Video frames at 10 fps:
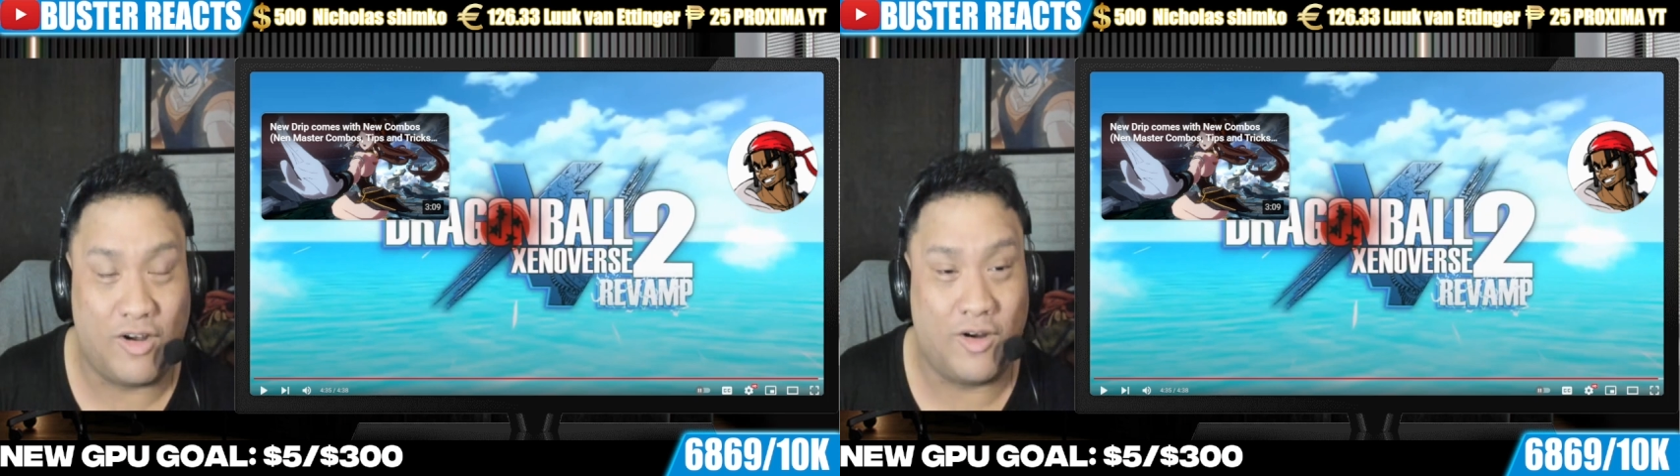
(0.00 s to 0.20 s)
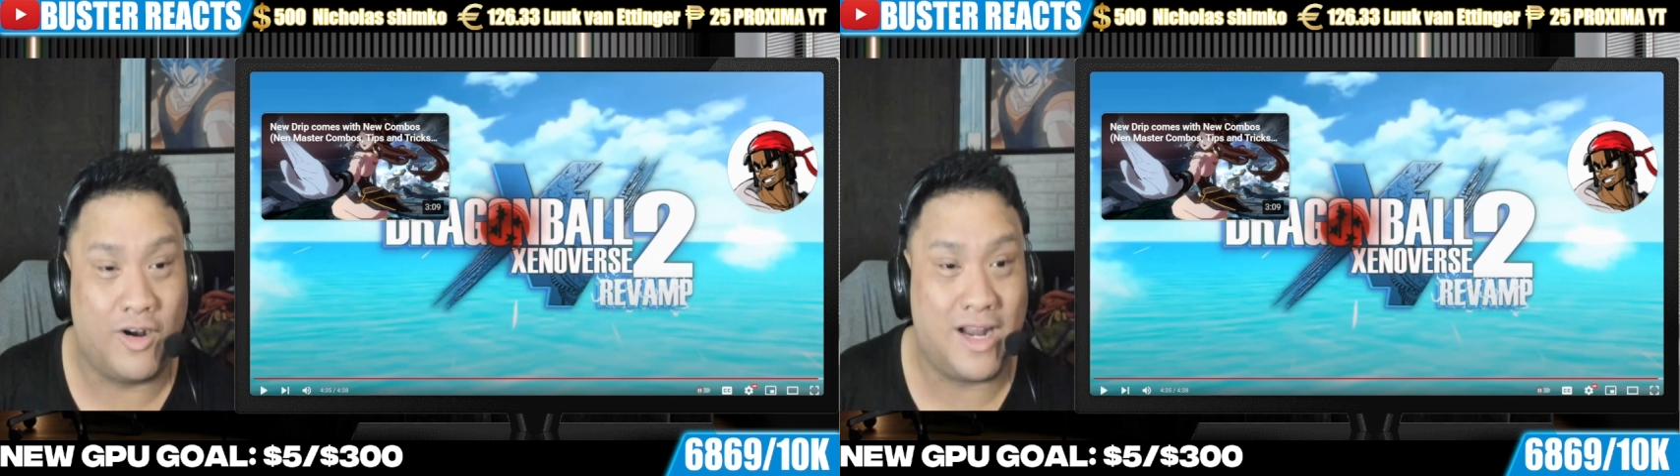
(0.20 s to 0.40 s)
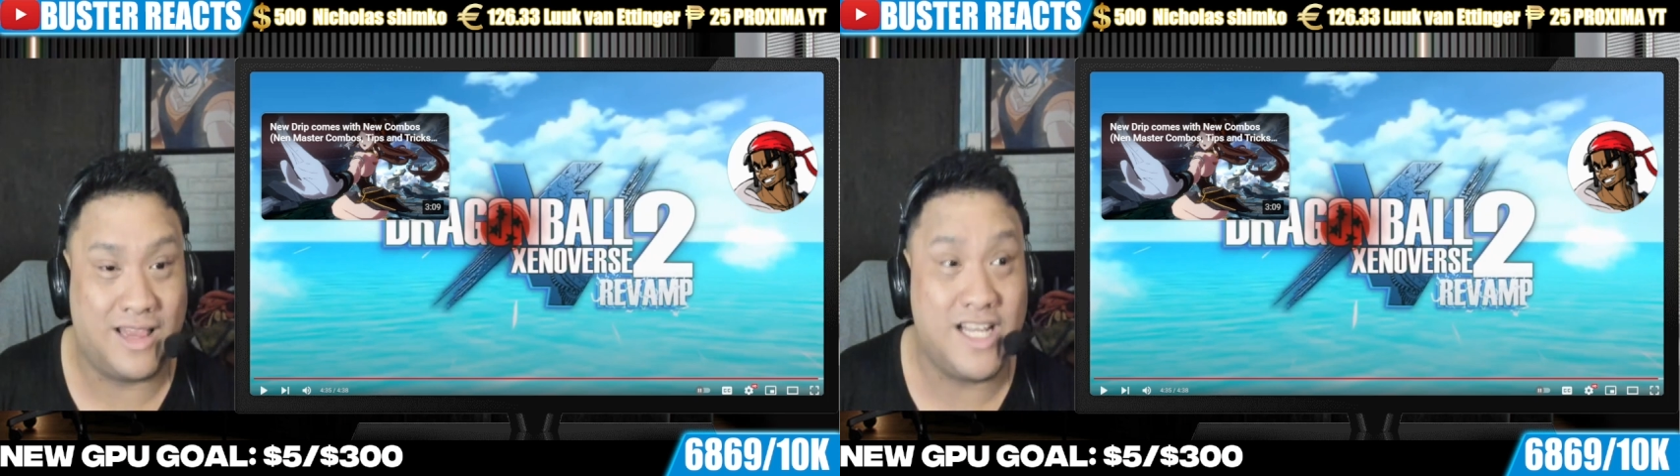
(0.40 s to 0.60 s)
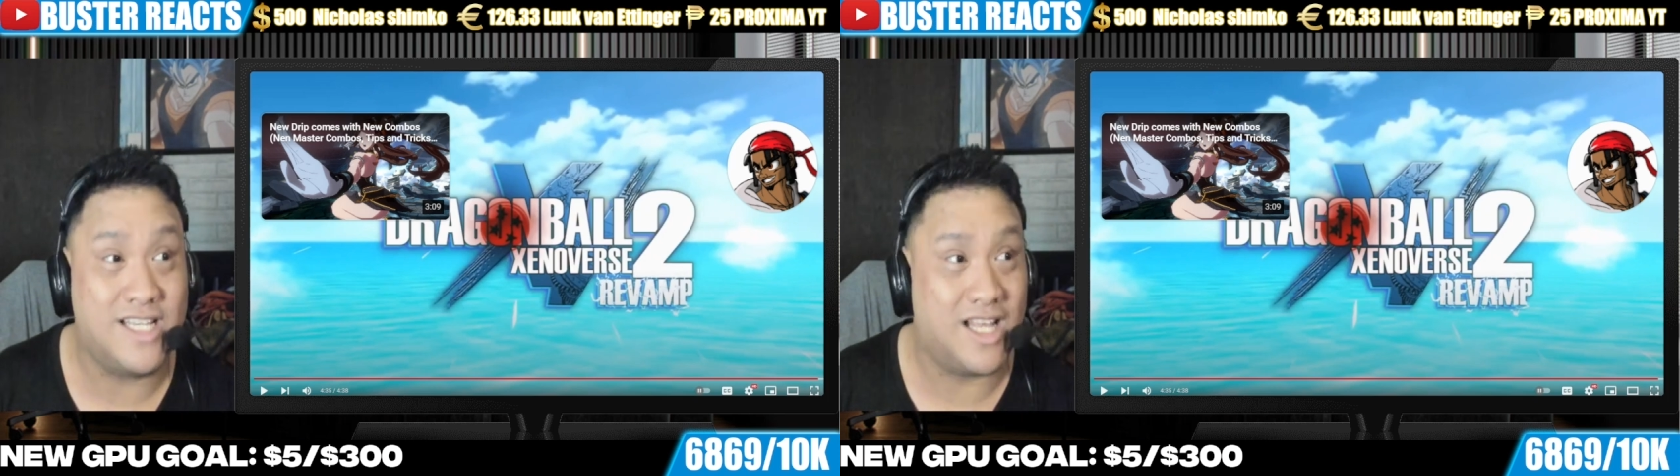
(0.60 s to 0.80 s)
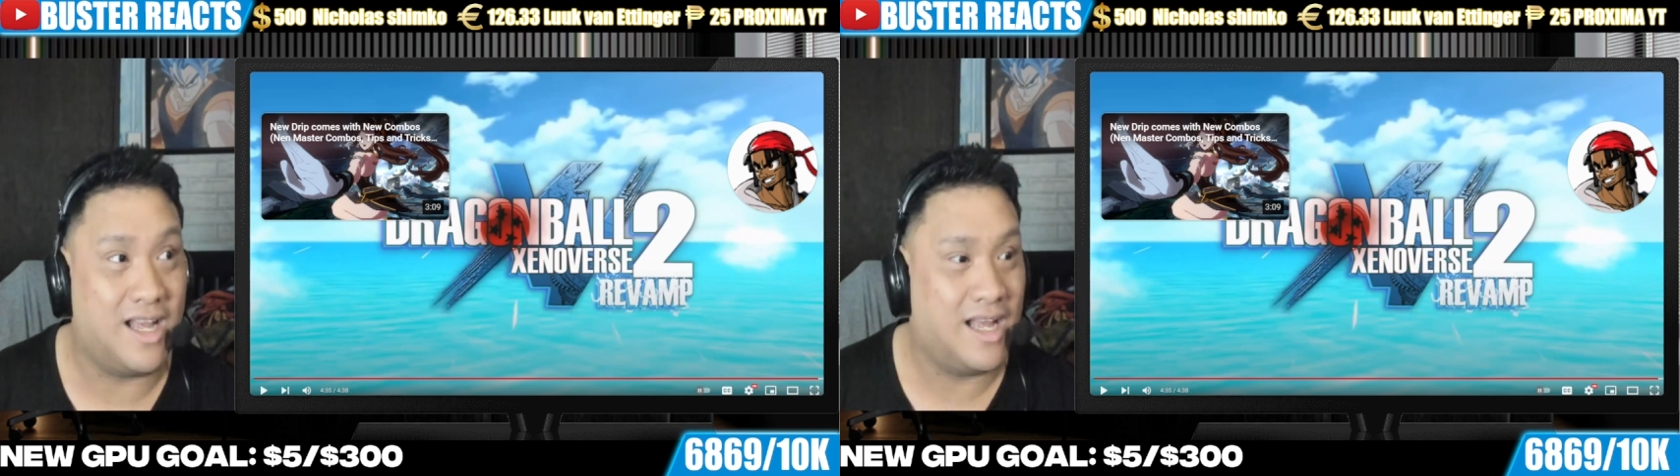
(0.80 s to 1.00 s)
or at
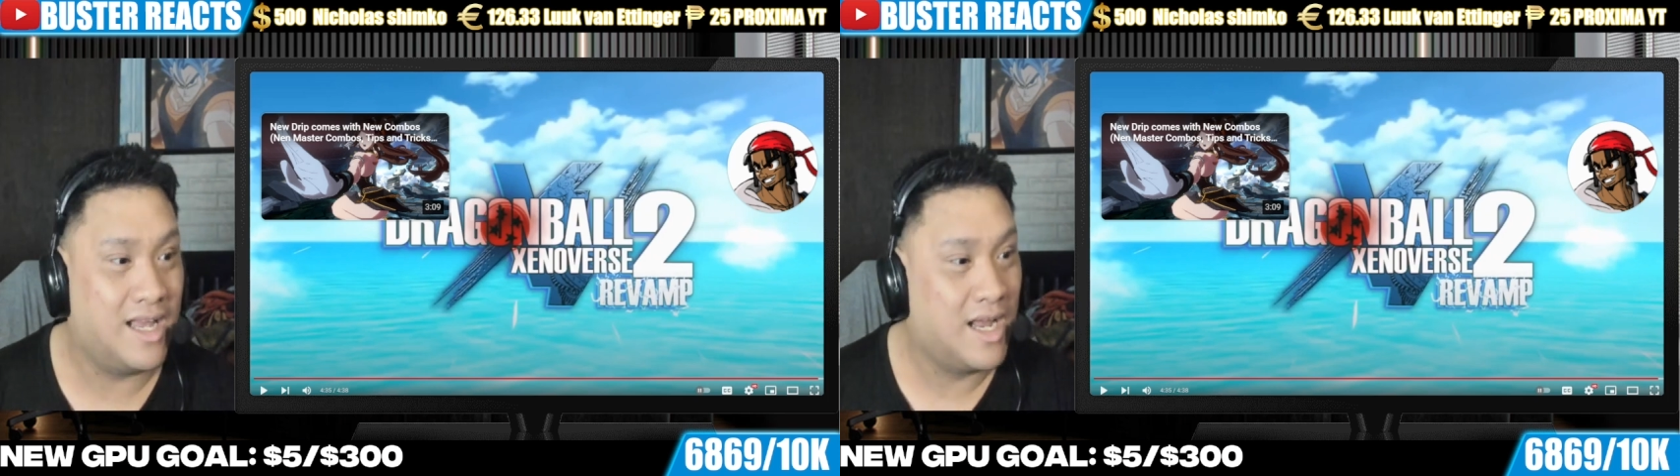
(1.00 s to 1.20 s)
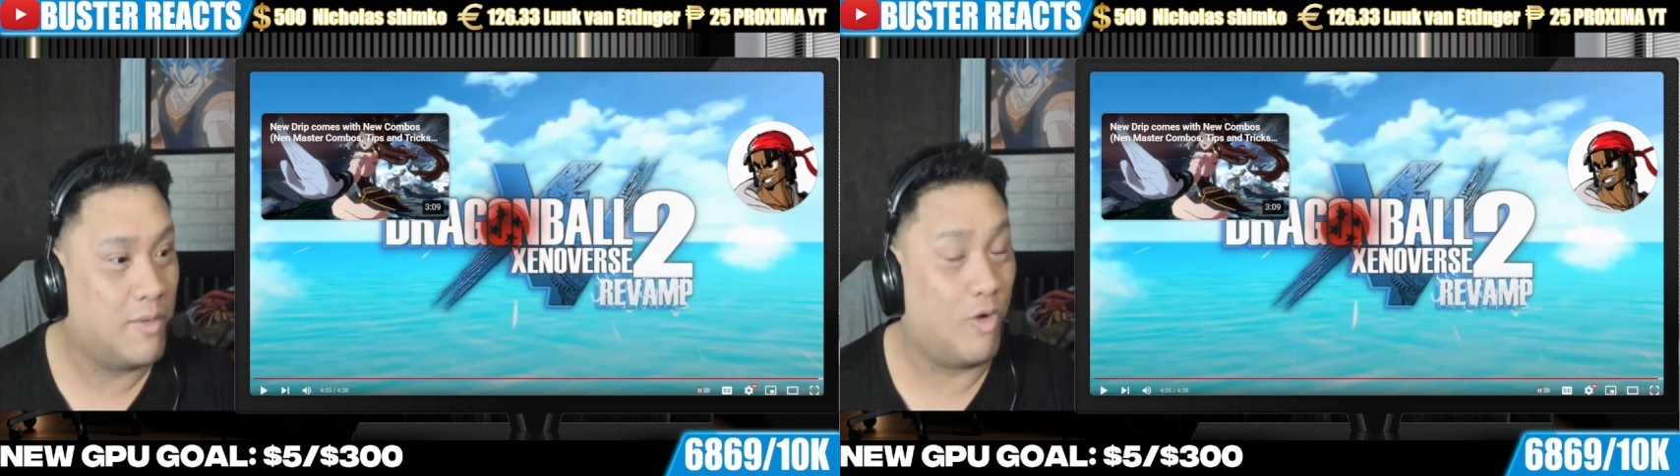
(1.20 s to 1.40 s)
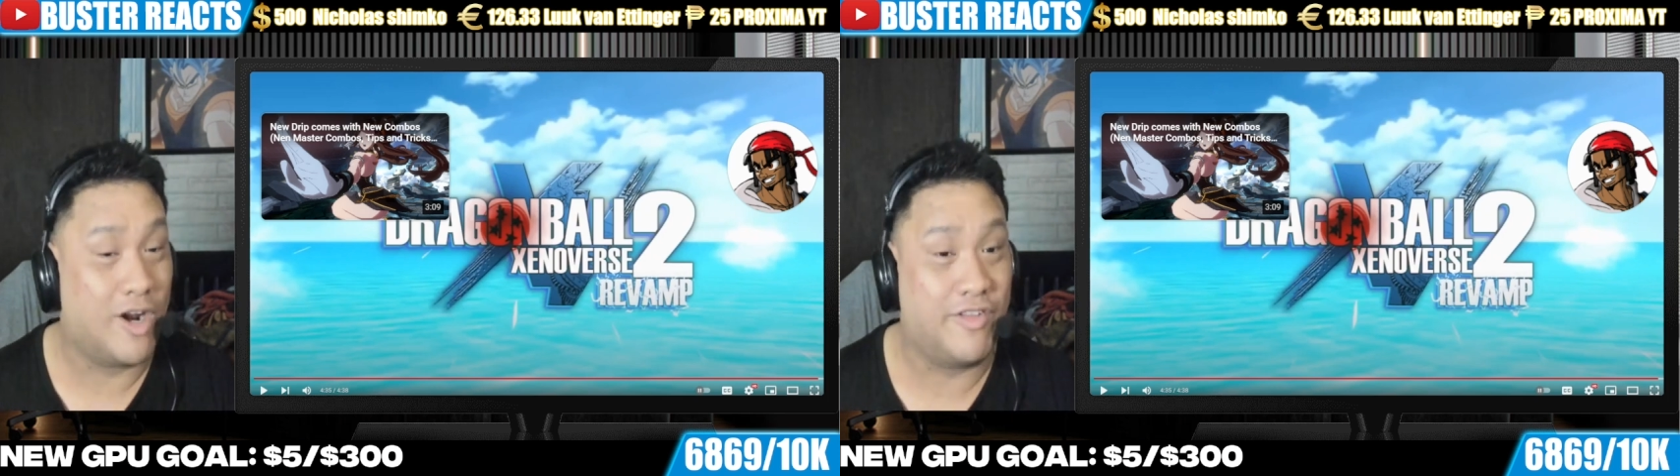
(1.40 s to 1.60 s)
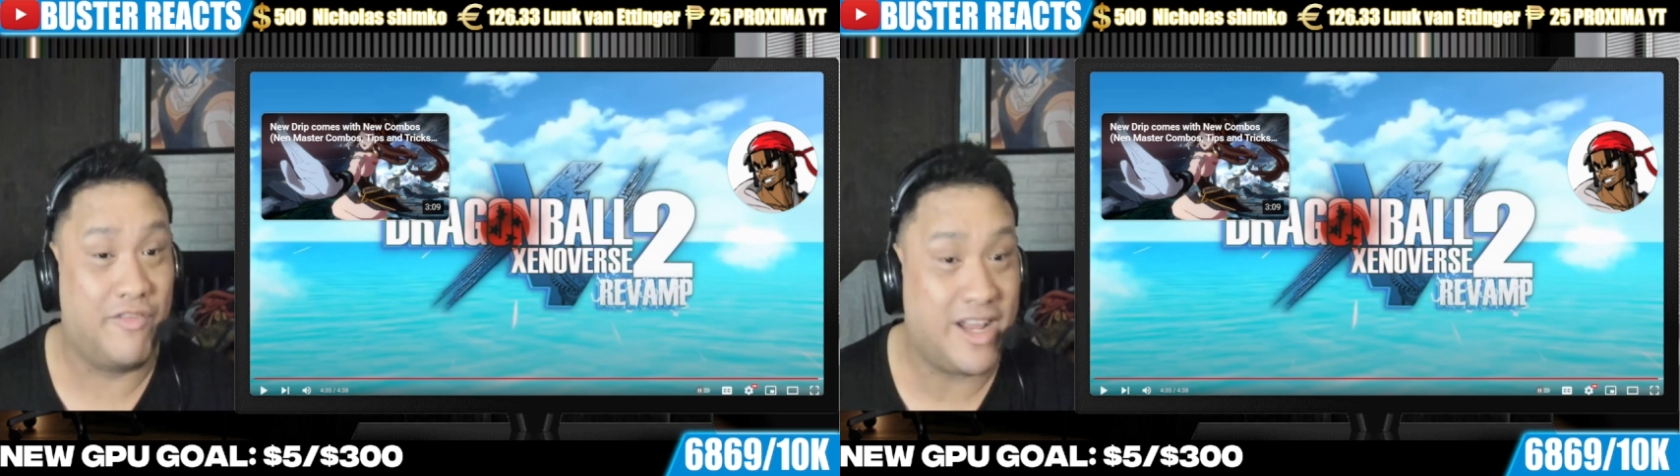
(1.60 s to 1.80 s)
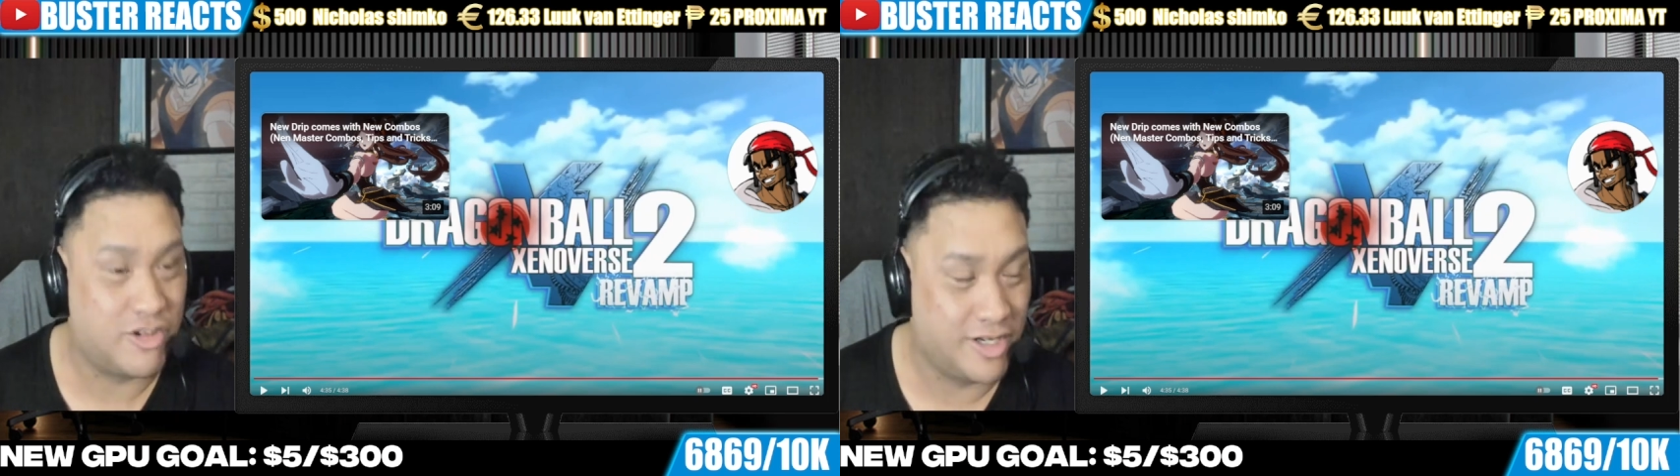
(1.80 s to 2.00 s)
least one of the
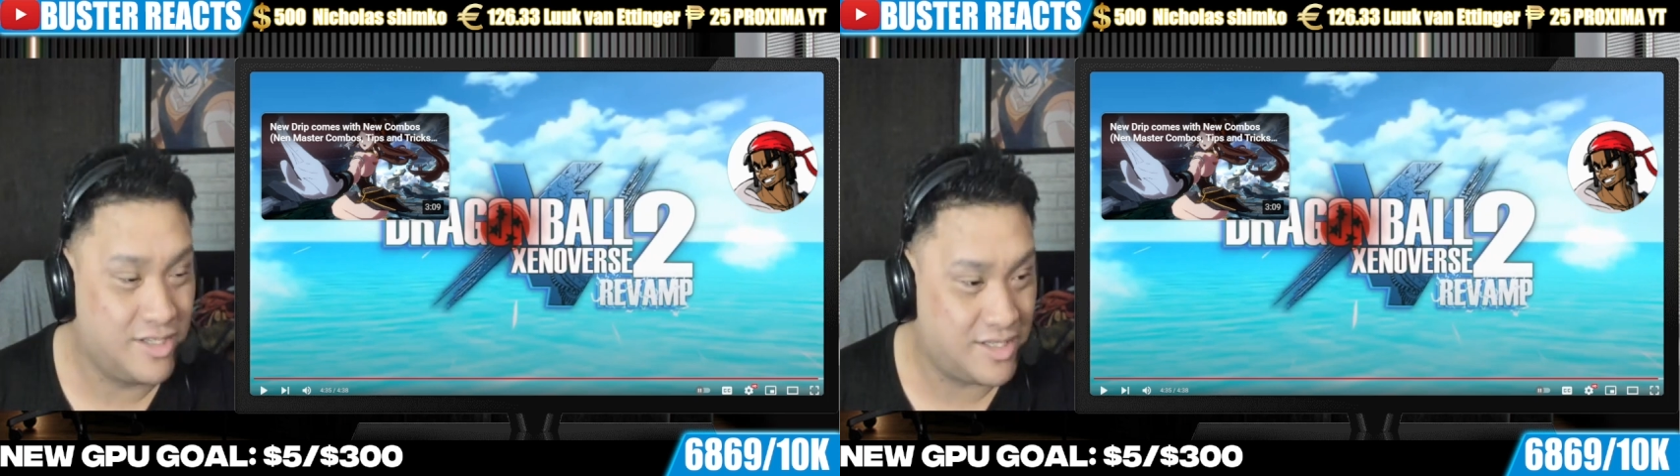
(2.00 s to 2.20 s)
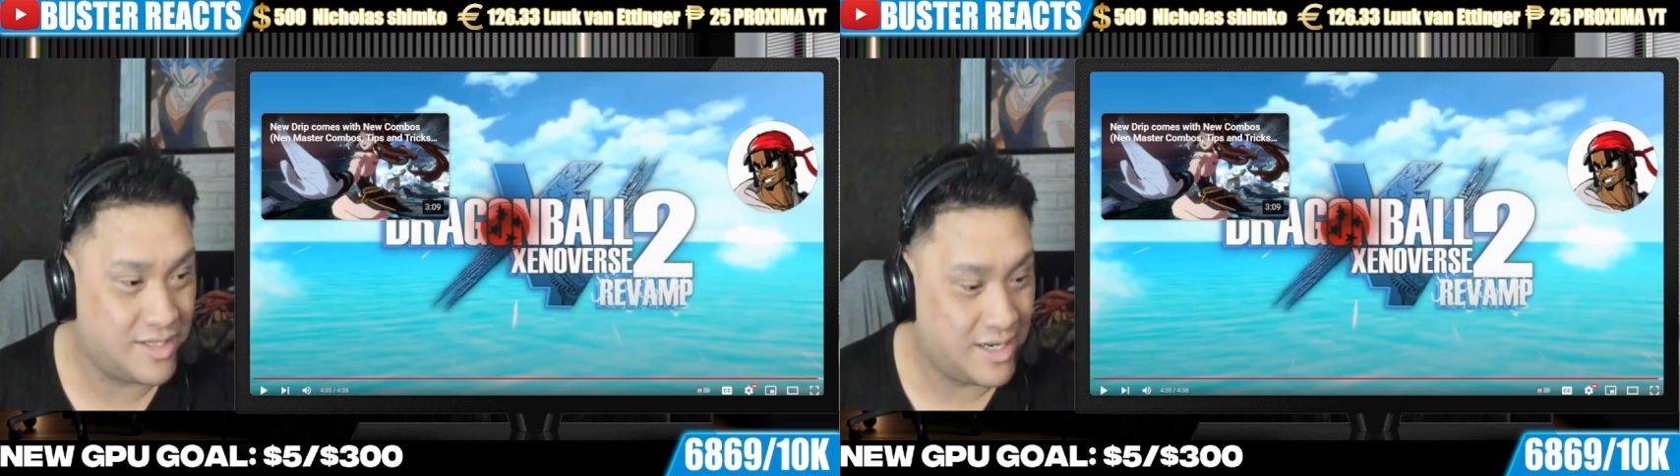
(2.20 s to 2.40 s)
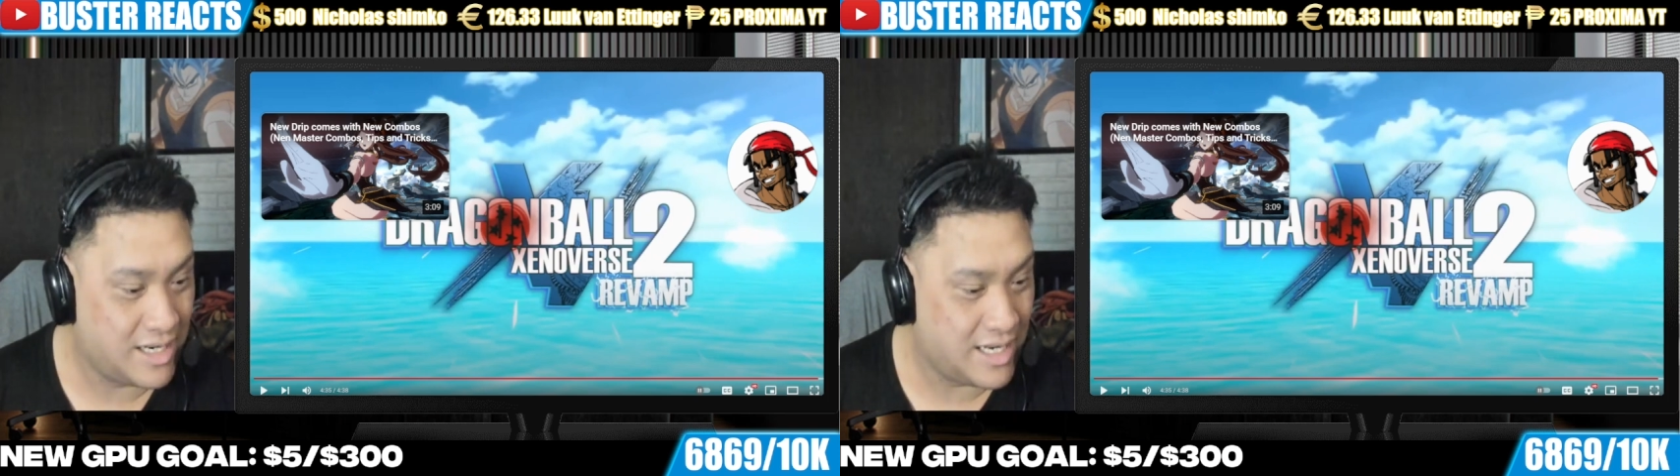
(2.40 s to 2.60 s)
veterans.